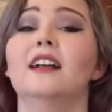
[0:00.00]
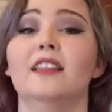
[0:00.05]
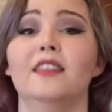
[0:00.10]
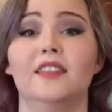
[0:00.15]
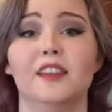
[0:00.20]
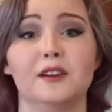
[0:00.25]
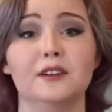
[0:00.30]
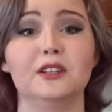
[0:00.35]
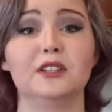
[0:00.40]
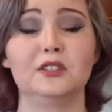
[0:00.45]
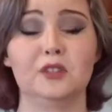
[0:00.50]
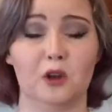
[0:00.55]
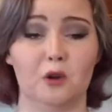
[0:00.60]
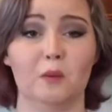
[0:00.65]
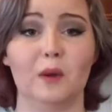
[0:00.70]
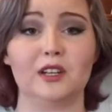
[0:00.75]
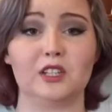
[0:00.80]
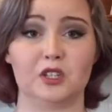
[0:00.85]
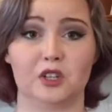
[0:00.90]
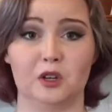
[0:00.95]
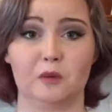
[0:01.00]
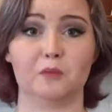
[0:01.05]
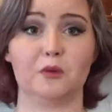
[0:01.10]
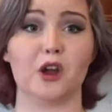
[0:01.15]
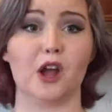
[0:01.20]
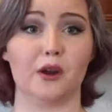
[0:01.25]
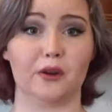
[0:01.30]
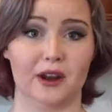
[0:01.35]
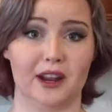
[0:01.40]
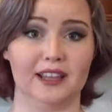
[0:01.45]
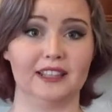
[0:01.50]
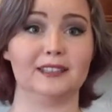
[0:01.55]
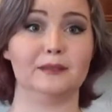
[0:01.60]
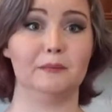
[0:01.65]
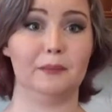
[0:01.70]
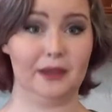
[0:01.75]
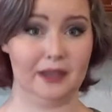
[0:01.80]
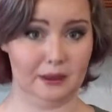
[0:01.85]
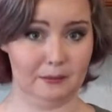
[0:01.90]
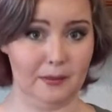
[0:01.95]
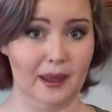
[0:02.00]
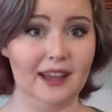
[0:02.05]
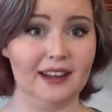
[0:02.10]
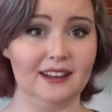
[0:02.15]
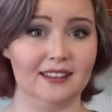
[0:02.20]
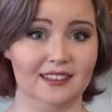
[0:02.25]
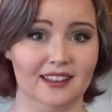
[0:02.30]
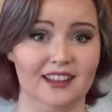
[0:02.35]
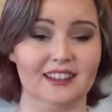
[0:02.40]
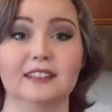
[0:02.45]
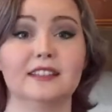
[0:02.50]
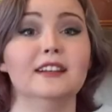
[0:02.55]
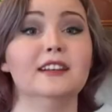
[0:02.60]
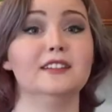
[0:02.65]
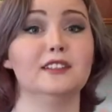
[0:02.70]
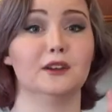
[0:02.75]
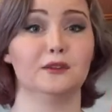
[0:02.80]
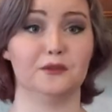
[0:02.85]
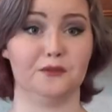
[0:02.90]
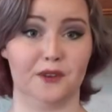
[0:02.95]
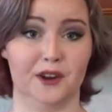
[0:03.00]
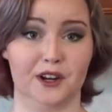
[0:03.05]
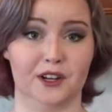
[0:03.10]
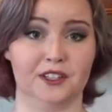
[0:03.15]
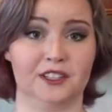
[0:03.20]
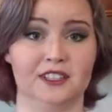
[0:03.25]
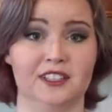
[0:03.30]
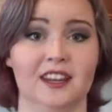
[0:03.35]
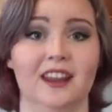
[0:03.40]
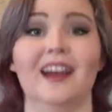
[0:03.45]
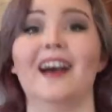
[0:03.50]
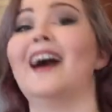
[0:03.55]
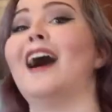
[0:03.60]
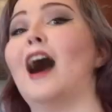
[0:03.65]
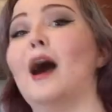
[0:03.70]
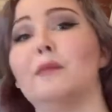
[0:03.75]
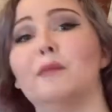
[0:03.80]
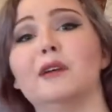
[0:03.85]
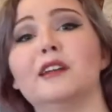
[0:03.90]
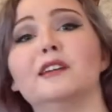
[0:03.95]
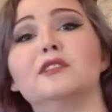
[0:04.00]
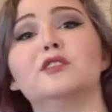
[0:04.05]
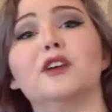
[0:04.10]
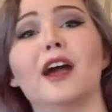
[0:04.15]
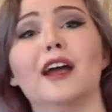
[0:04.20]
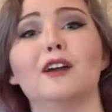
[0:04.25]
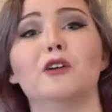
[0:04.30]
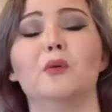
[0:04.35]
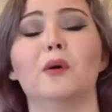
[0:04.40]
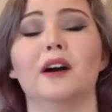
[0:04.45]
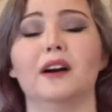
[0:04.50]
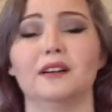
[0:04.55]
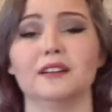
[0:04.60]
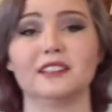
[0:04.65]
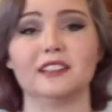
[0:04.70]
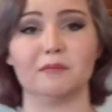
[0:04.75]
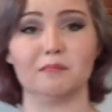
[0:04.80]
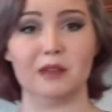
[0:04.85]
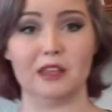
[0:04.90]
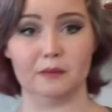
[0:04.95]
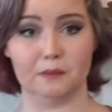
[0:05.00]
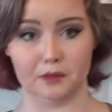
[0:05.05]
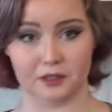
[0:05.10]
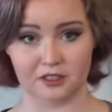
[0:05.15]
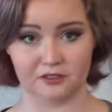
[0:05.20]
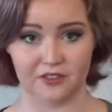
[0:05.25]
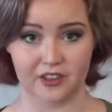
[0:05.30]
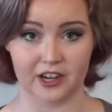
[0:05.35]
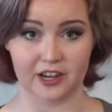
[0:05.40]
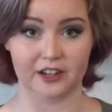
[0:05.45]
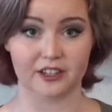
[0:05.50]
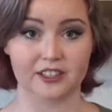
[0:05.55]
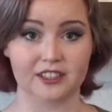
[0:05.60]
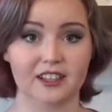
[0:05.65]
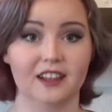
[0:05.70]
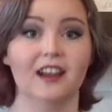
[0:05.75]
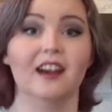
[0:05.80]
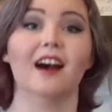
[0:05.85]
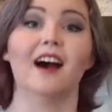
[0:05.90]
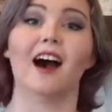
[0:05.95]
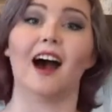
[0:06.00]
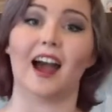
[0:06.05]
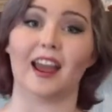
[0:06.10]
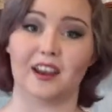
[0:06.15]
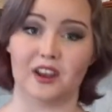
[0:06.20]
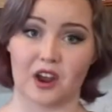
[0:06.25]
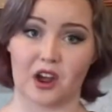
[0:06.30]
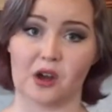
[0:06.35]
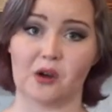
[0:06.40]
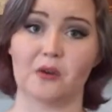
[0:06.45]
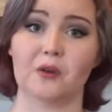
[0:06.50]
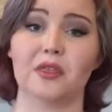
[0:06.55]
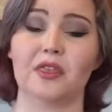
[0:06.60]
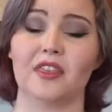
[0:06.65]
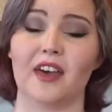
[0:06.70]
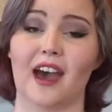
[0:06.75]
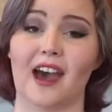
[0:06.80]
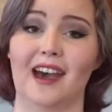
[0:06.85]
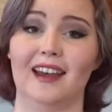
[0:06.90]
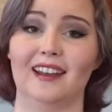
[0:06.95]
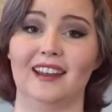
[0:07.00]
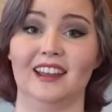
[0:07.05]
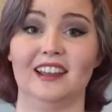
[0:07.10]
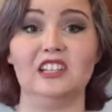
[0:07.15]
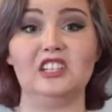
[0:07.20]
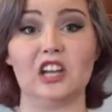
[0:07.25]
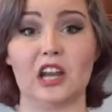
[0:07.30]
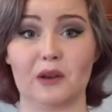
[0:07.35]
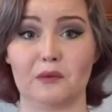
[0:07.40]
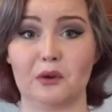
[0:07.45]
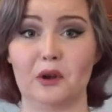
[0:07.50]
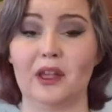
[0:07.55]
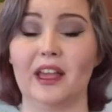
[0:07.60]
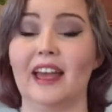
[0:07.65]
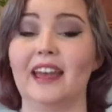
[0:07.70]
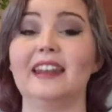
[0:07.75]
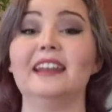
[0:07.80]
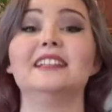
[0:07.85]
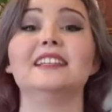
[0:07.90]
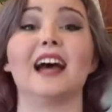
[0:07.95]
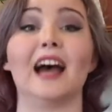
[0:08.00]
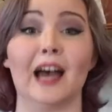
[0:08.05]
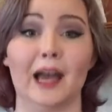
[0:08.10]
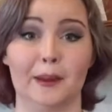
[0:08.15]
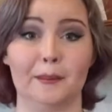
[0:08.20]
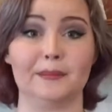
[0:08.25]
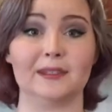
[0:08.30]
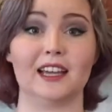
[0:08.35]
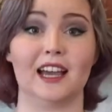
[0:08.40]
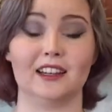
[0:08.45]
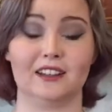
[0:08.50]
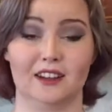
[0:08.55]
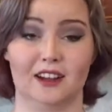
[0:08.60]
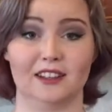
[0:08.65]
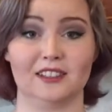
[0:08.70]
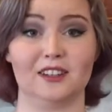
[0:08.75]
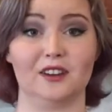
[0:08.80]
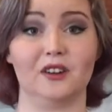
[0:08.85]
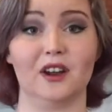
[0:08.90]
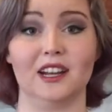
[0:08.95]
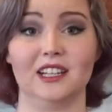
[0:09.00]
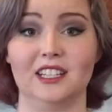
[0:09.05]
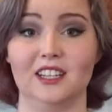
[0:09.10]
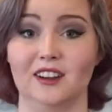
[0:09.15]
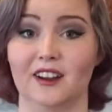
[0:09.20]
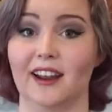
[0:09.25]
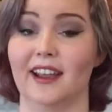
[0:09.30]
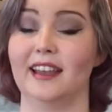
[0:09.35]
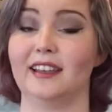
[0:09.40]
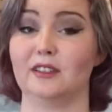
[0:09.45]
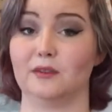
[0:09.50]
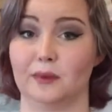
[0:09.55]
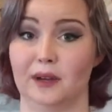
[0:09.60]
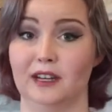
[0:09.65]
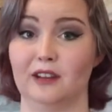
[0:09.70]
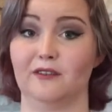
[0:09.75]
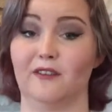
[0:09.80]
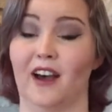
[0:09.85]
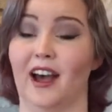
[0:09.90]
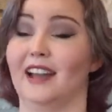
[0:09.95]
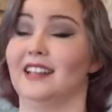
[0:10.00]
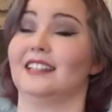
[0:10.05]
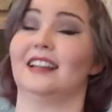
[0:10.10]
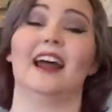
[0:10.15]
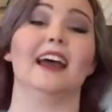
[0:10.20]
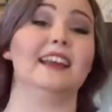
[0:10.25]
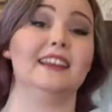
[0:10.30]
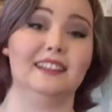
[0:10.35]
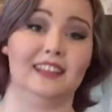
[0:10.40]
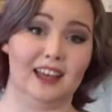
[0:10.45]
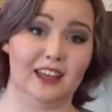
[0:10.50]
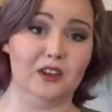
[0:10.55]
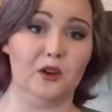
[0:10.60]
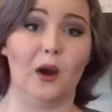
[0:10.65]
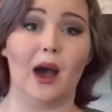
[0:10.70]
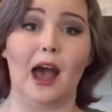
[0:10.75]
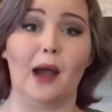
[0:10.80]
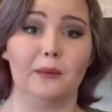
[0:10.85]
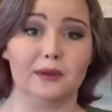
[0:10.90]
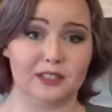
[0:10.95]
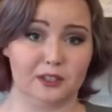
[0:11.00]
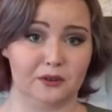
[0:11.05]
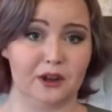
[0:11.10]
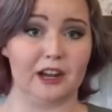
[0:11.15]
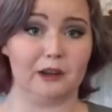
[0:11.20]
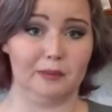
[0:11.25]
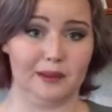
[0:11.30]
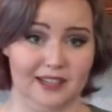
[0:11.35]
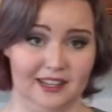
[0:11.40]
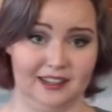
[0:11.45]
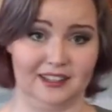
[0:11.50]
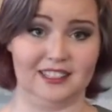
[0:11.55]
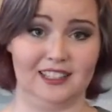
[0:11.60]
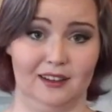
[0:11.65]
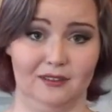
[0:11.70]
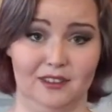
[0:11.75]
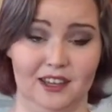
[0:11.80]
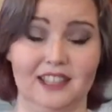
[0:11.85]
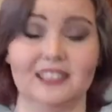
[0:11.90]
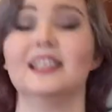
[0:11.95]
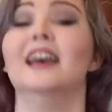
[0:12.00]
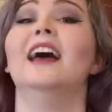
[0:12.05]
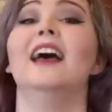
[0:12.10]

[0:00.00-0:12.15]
There is so much good progress being made in this. So first, I'm going to try and quell some people's fears. I know that, in general, anytime diagnostic criteria is redefined, and I can tell you I was incredibly guilty of this,